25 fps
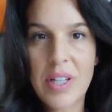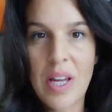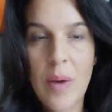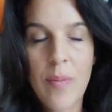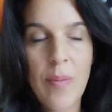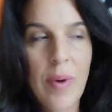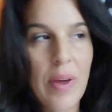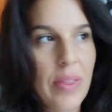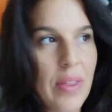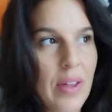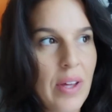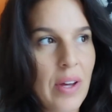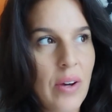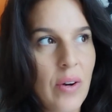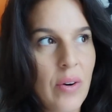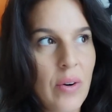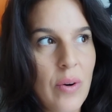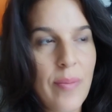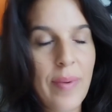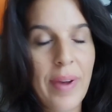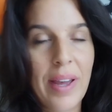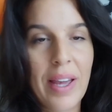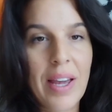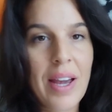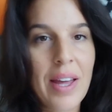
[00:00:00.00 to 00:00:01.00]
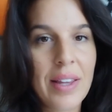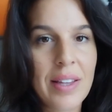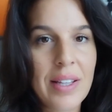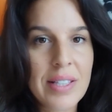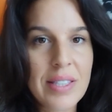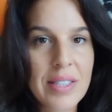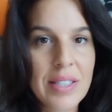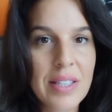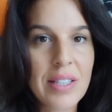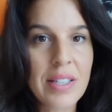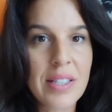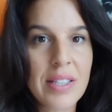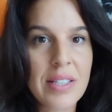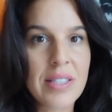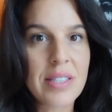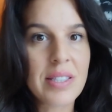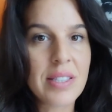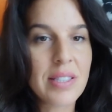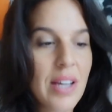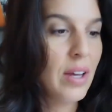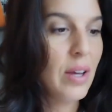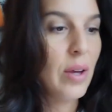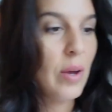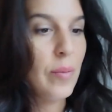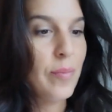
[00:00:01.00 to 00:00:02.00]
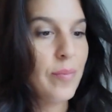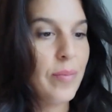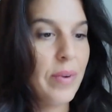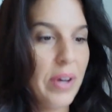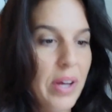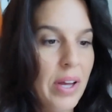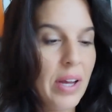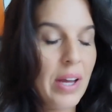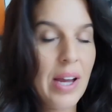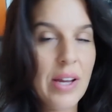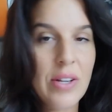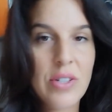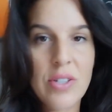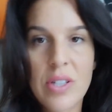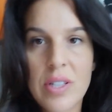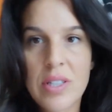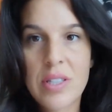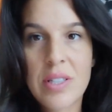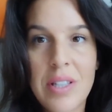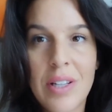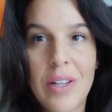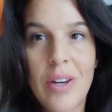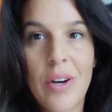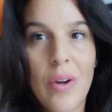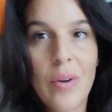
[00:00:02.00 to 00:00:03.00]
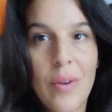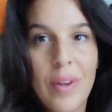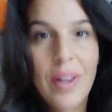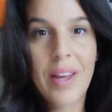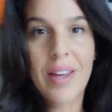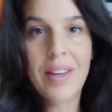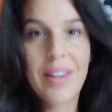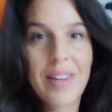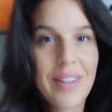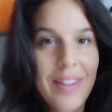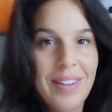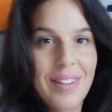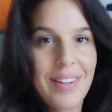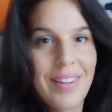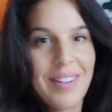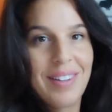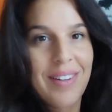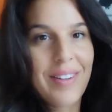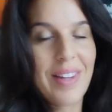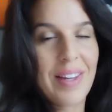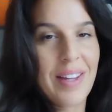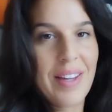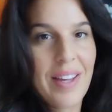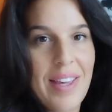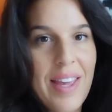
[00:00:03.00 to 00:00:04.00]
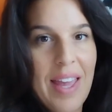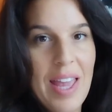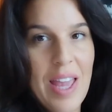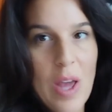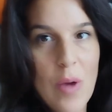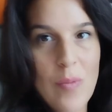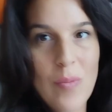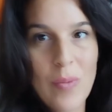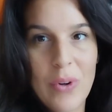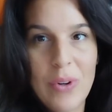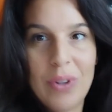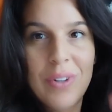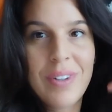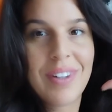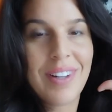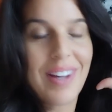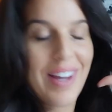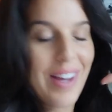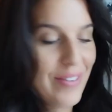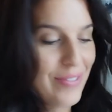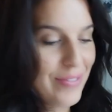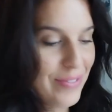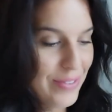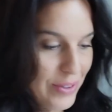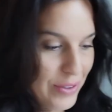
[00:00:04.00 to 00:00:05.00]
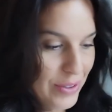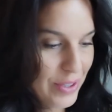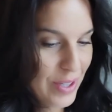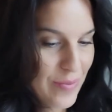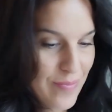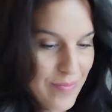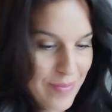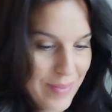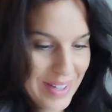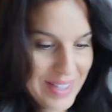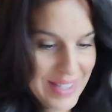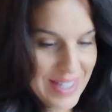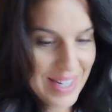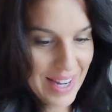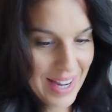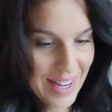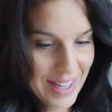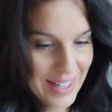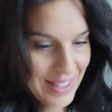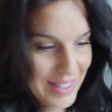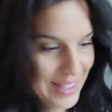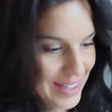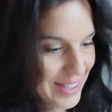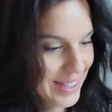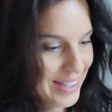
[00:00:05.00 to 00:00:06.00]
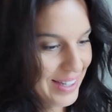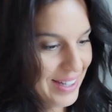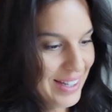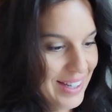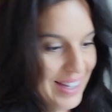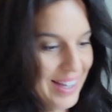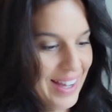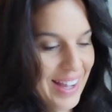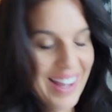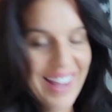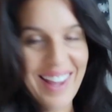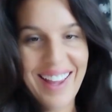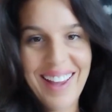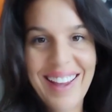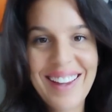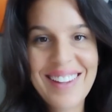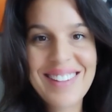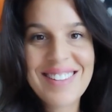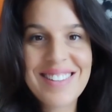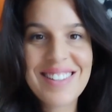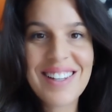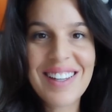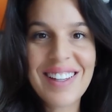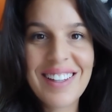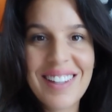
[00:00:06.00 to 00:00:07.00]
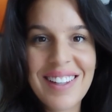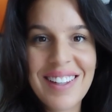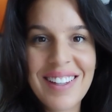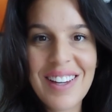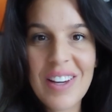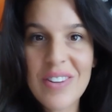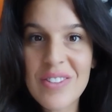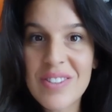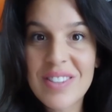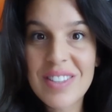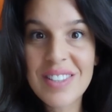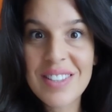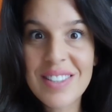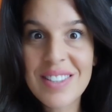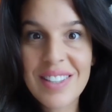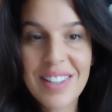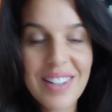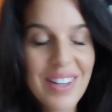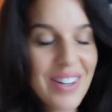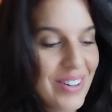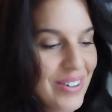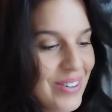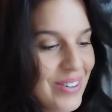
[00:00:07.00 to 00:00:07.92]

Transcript: I thought, oh my god, that's going to suck. But I just, you know, like, like a camel, I filled up my tank and uh, I was good to go.